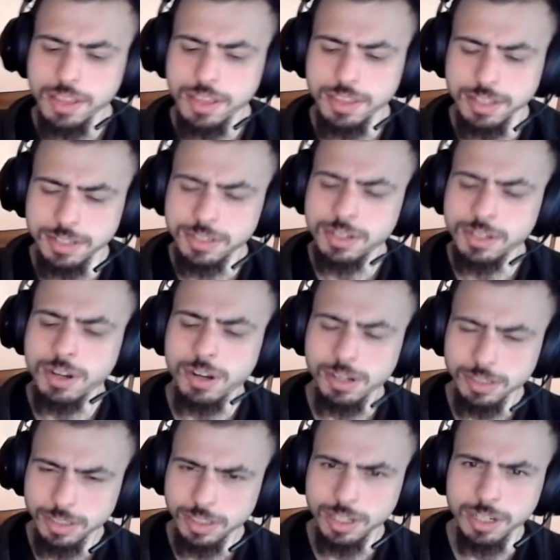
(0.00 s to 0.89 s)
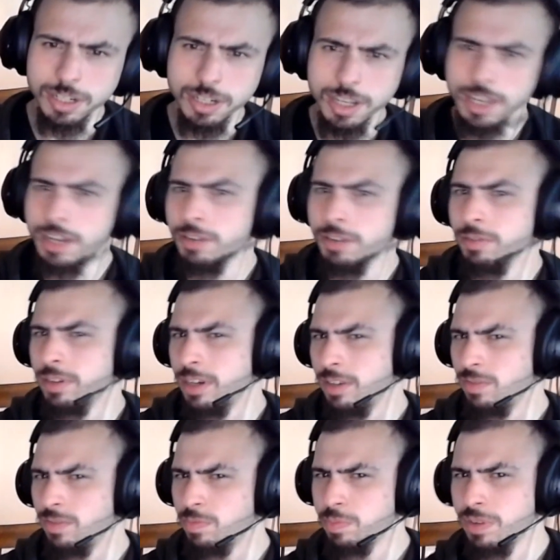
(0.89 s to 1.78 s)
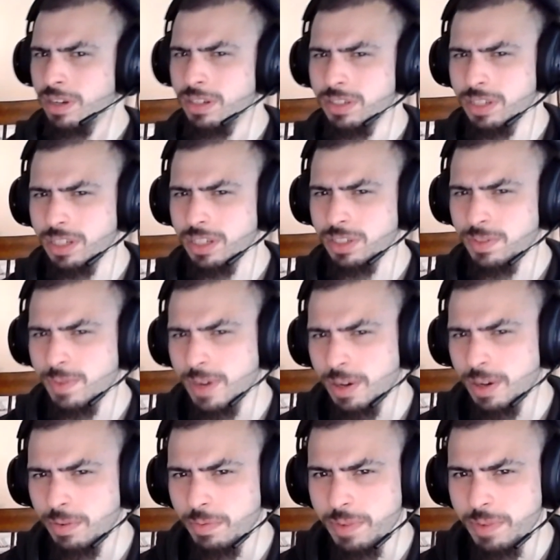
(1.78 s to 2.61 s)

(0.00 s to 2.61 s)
this constant iterative process where